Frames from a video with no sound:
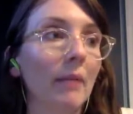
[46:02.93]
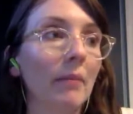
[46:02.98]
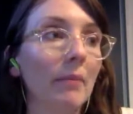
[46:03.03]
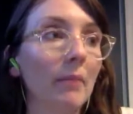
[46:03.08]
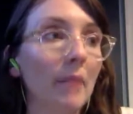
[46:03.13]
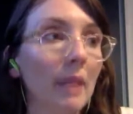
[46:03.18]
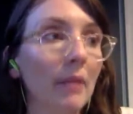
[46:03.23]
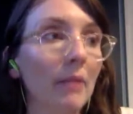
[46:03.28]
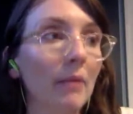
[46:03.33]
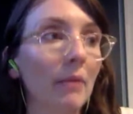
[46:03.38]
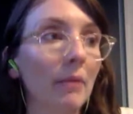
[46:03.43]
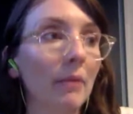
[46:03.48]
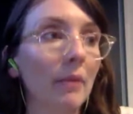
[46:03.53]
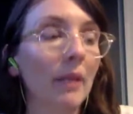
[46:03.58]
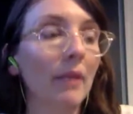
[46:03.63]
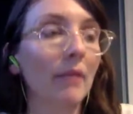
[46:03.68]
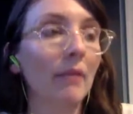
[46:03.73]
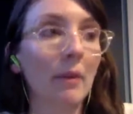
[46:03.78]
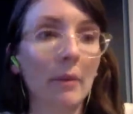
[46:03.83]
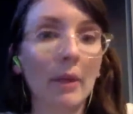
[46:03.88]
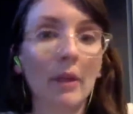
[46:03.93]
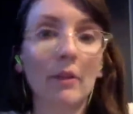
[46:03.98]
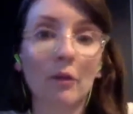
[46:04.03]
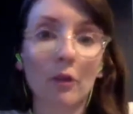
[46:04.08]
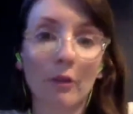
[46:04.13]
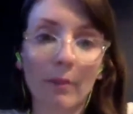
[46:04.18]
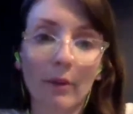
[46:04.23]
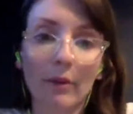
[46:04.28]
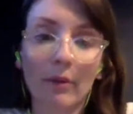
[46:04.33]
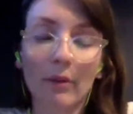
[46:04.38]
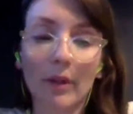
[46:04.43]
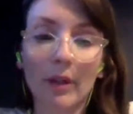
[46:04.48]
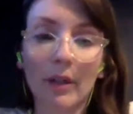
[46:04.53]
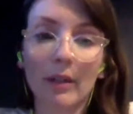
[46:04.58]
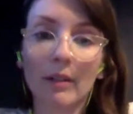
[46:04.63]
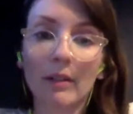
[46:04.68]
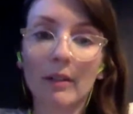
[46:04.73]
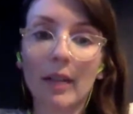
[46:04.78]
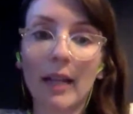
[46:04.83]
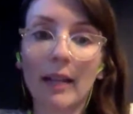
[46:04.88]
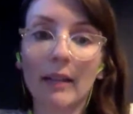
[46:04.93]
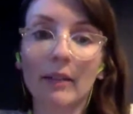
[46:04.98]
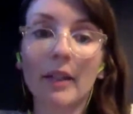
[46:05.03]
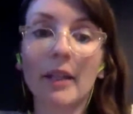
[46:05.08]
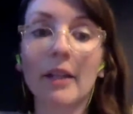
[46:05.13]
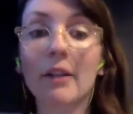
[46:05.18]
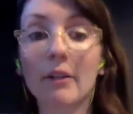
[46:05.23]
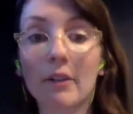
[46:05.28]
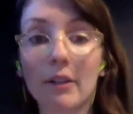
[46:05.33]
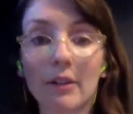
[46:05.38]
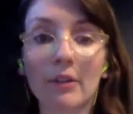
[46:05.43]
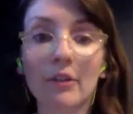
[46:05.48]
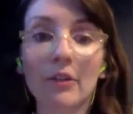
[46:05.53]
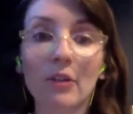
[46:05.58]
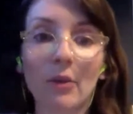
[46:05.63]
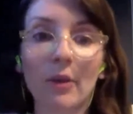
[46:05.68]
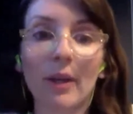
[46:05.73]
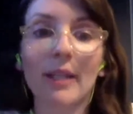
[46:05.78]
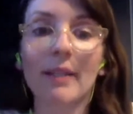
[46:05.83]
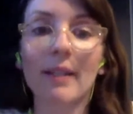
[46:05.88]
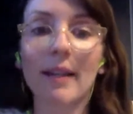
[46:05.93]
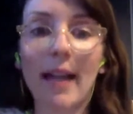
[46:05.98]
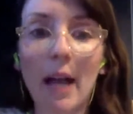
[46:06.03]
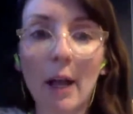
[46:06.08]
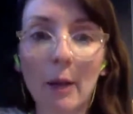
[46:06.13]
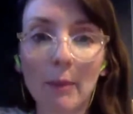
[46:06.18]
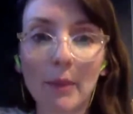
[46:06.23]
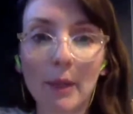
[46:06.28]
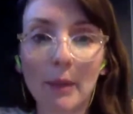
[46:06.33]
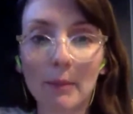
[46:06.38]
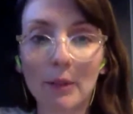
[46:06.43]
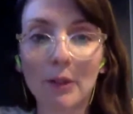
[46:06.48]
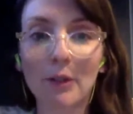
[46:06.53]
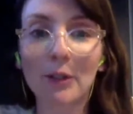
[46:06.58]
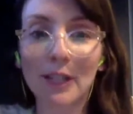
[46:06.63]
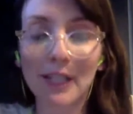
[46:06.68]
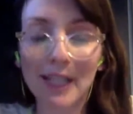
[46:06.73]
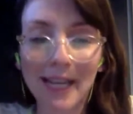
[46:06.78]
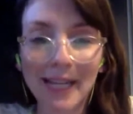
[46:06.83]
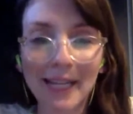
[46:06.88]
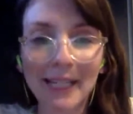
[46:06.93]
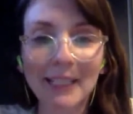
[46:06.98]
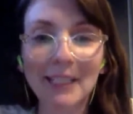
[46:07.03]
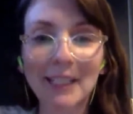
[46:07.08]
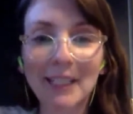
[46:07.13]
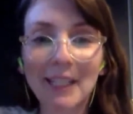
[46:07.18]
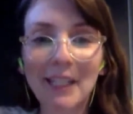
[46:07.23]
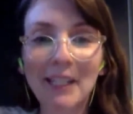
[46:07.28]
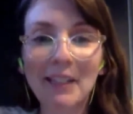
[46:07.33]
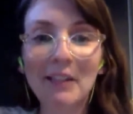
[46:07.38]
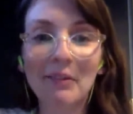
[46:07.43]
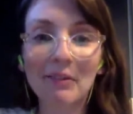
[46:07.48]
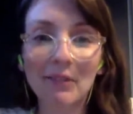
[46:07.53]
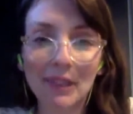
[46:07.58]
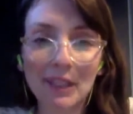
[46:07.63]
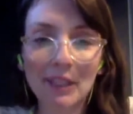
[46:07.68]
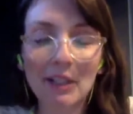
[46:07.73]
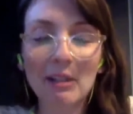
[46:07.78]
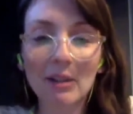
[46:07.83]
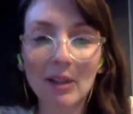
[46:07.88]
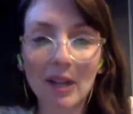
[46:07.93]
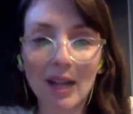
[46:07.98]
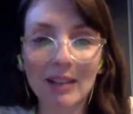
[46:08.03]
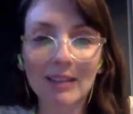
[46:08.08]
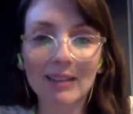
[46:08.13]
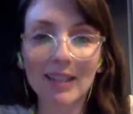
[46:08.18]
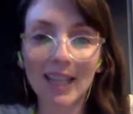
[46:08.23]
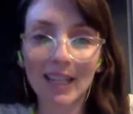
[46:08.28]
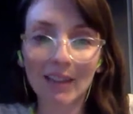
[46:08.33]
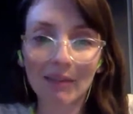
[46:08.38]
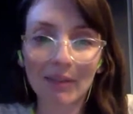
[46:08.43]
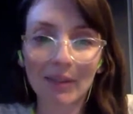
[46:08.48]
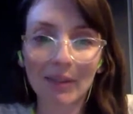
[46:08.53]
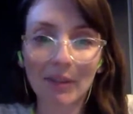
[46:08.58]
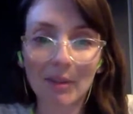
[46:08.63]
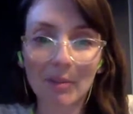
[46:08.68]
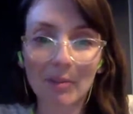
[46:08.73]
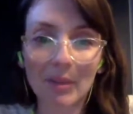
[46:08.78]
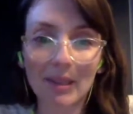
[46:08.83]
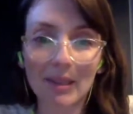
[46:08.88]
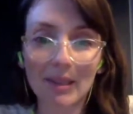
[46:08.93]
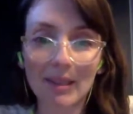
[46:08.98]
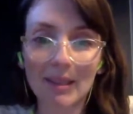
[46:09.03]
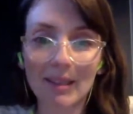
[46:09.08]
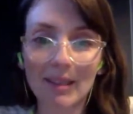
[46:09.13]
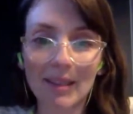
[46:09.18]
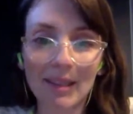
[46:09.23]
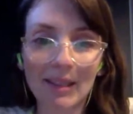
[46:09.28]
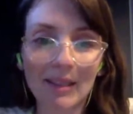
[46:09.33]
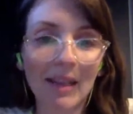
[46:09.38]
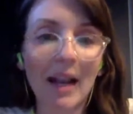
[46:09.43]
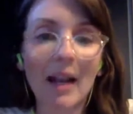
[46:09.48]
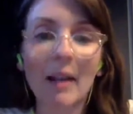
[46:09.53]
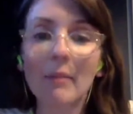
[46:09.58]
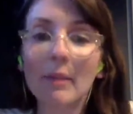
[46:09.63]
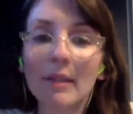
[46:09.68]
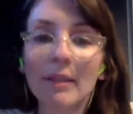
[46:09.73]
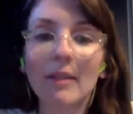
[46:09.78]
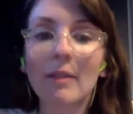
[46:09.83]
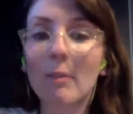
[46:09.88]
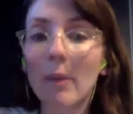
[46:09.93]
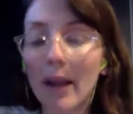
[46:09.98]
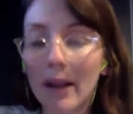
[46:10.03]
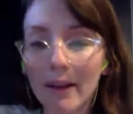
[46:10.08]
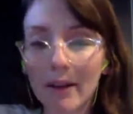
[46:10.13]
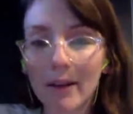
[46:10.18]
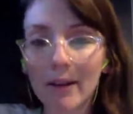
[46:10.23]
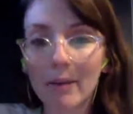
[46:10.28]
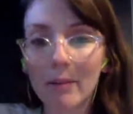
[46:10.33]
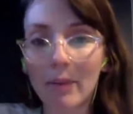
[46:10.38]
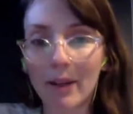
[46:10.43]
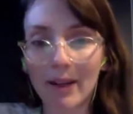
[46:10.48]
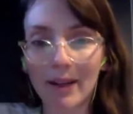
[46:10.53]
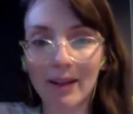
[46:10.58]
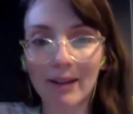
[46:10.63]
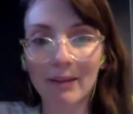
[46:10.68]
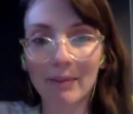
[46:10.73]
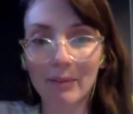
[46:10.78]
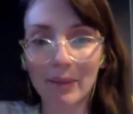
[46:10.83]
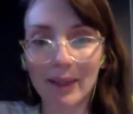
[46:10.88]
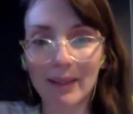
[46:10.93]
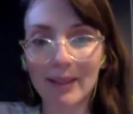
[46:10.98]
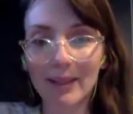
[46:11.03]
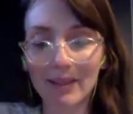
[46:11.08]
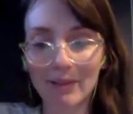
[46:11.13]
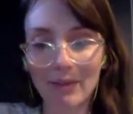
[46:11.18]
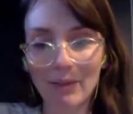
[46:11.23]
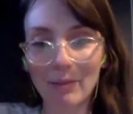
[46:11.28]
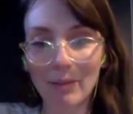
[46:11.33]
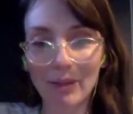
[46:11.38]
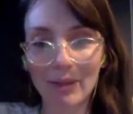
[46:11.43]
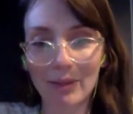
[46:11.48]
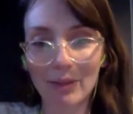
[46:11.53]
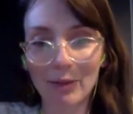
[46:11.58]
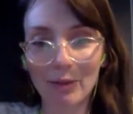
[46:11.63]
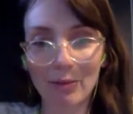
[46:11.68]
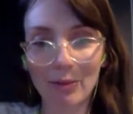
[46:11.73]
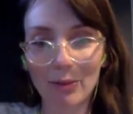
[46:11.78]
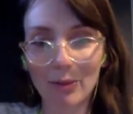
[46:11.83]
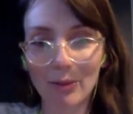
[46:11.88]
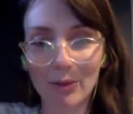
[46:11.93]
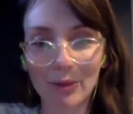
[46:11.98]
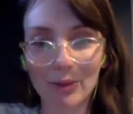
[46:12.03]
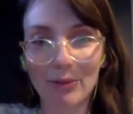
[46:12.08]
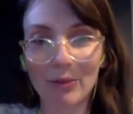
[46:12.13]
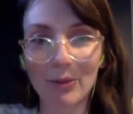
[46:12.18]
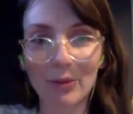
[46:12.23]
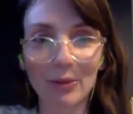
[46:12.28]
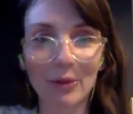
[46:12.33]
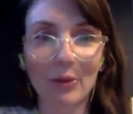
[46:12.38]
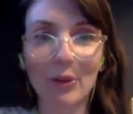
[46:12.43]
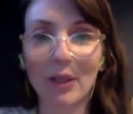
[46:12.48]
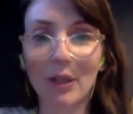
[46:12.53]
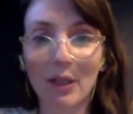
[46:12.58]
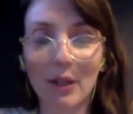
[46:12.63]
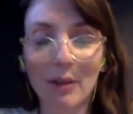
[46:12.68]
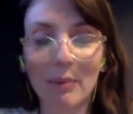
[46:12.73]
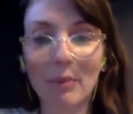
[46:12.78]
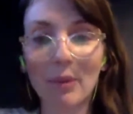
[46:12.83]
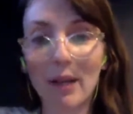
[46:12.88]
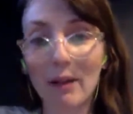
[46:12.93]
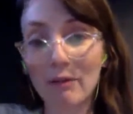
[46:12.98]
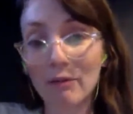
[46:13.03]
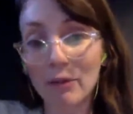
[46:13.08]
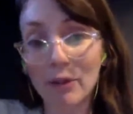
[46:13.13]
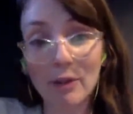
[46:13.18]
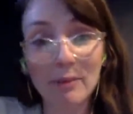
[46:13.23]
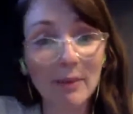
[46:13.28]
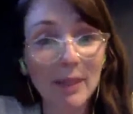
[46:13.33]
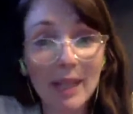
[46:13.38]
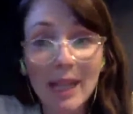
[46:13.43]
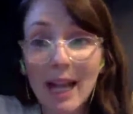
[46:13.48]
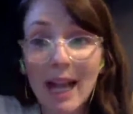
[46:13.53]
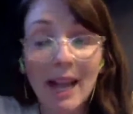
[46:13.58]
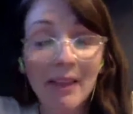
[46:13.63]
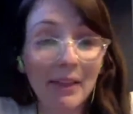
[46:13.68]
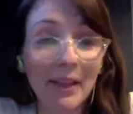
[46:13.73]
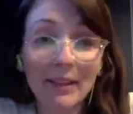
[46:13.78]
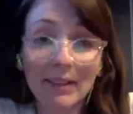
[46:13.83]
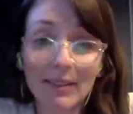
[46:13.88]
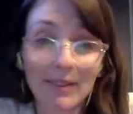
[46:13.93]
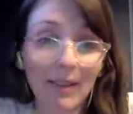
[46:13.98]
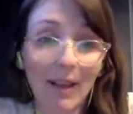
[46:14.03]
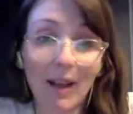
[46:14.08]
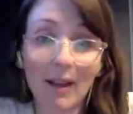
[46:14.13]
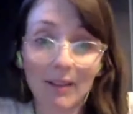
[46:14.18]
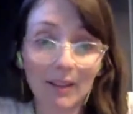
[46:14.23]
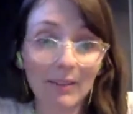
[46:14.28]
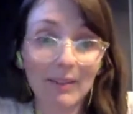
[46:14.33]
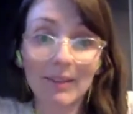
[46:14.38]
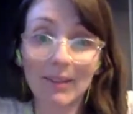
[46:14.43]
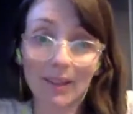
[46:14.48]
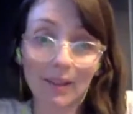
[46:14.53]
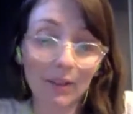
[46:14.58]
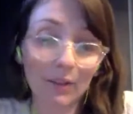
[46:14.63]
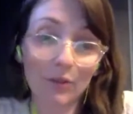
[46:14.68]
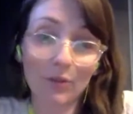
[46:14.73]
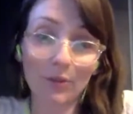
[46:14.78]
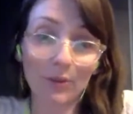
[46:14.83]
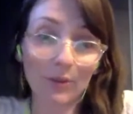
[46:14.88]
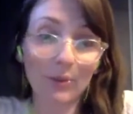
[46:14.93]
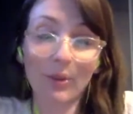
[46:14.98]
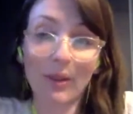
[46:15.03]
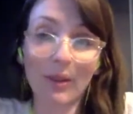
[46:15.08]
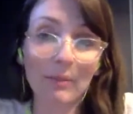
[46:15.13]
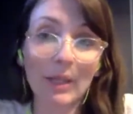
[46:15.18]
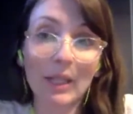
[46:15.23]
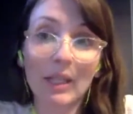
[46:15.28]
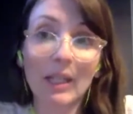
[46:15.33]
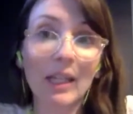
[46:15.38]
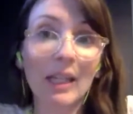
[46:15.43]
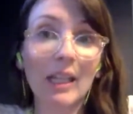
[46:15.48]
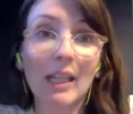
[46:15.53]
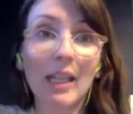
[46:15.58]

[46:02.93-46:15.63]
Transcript: meet with female entrepreneurs and hear their stories and help them create the video content for their businesses. I'm inspired by these female entrepreneurs who are joining our platform. That's honestly the truth. I mean,